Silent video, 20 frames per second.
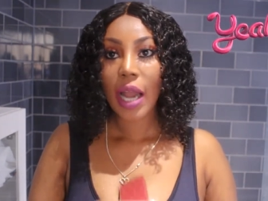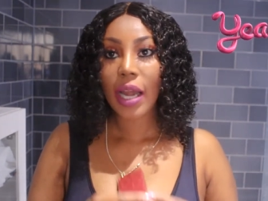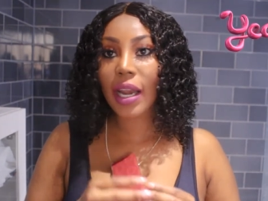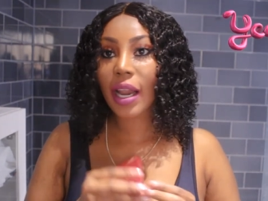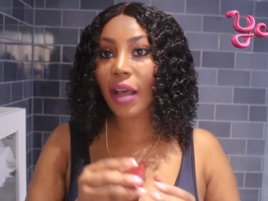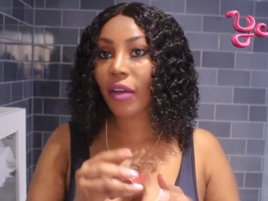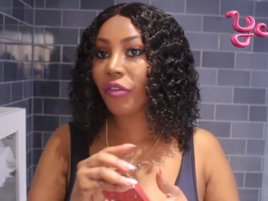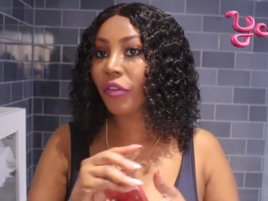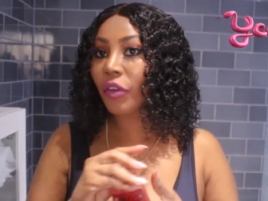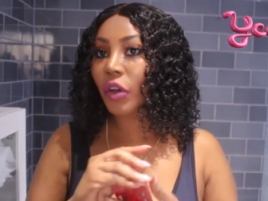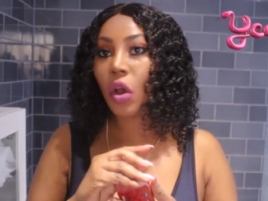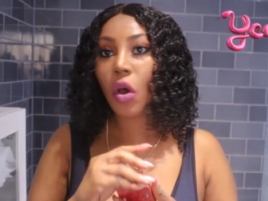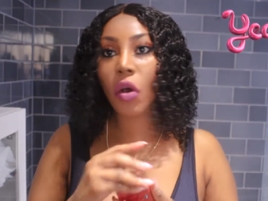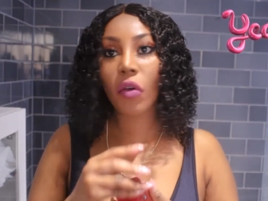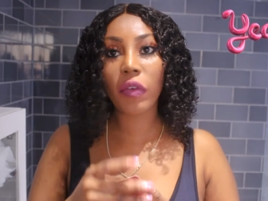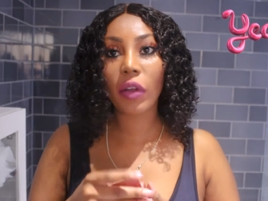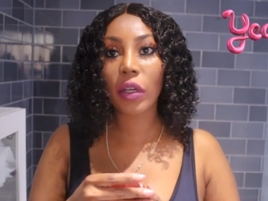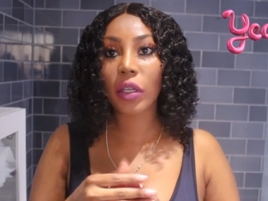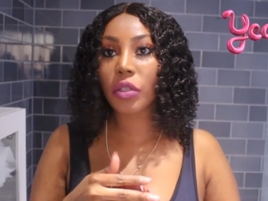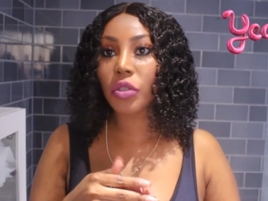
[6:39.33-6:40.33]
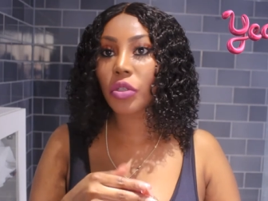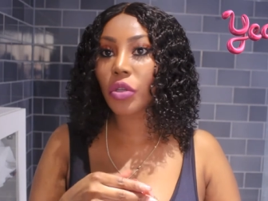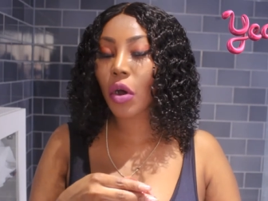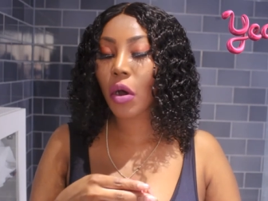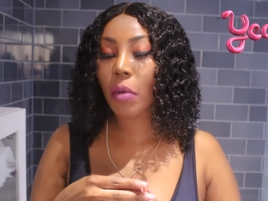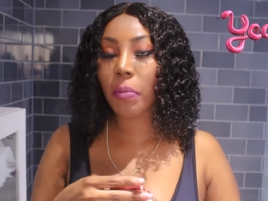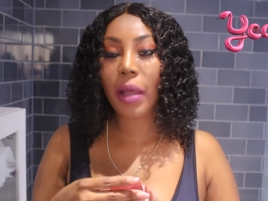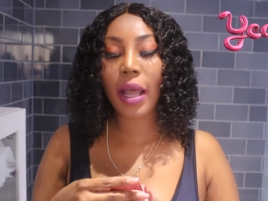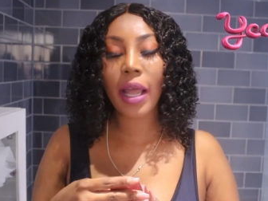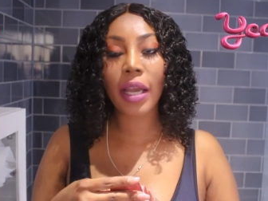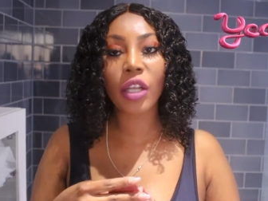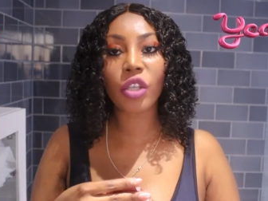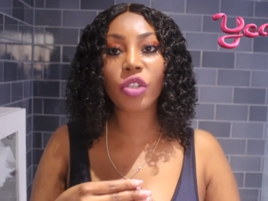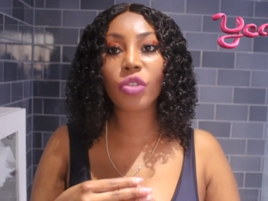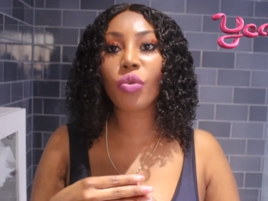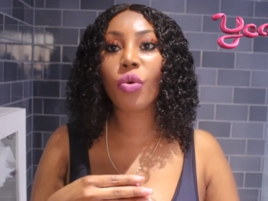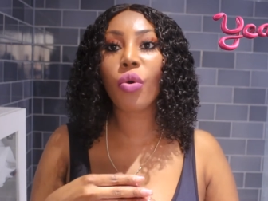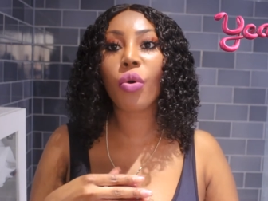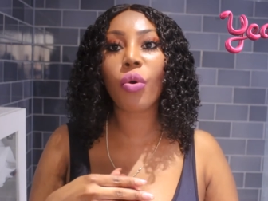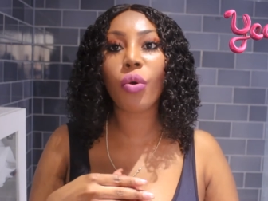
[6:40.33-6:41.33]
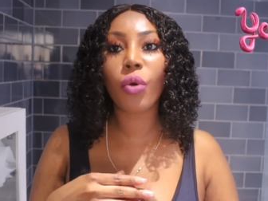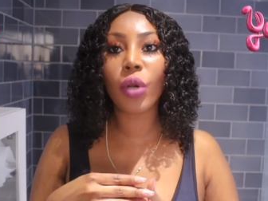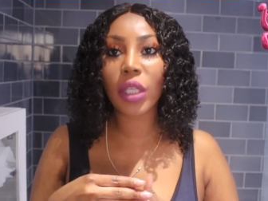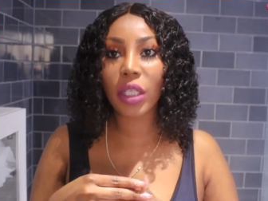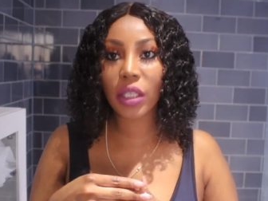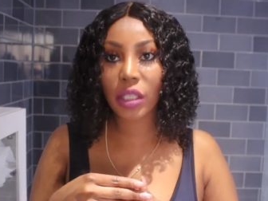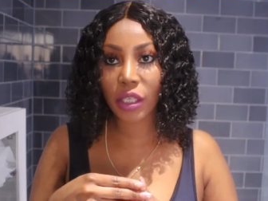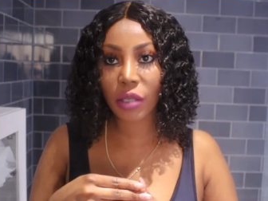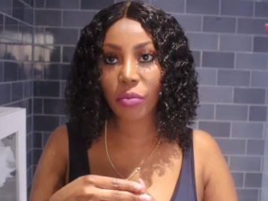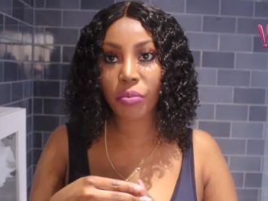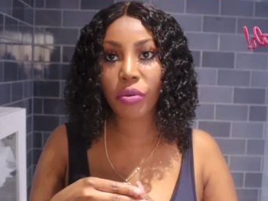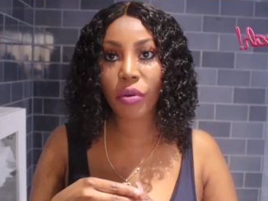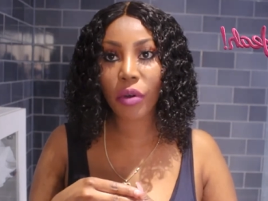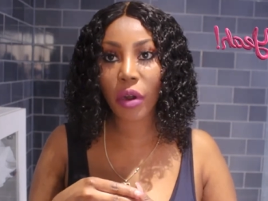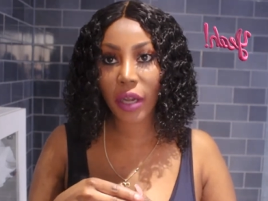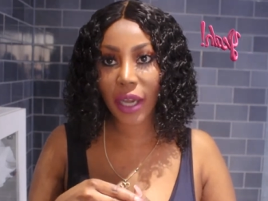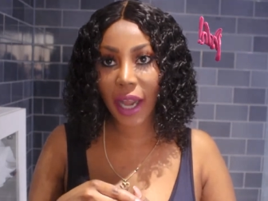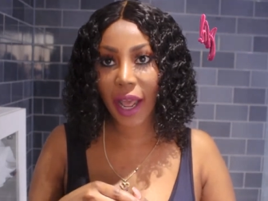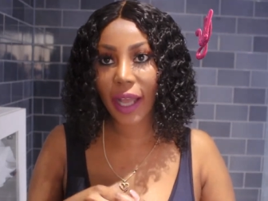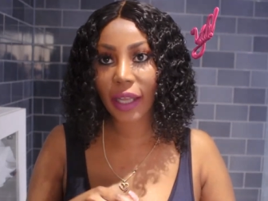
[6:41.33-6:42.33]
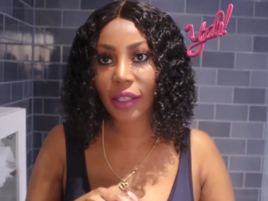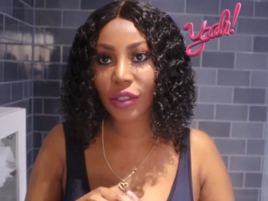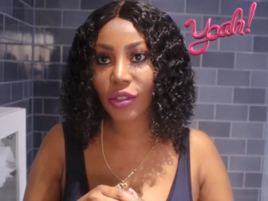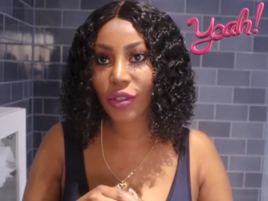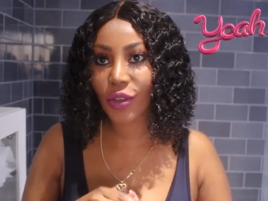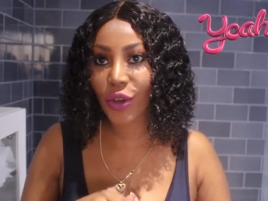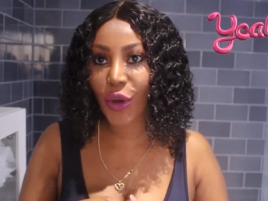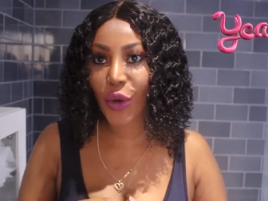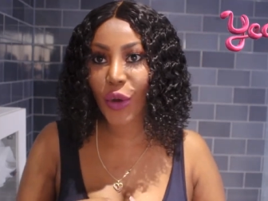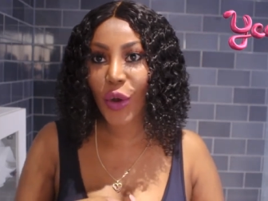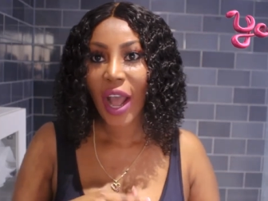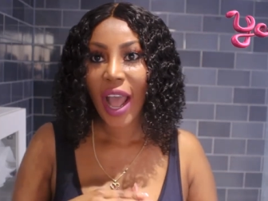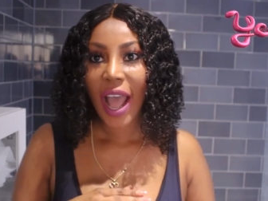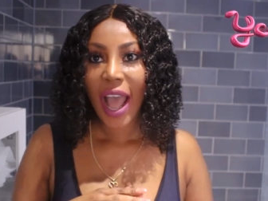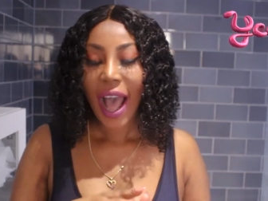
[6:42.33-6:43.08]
nothing over the top and it's quality product so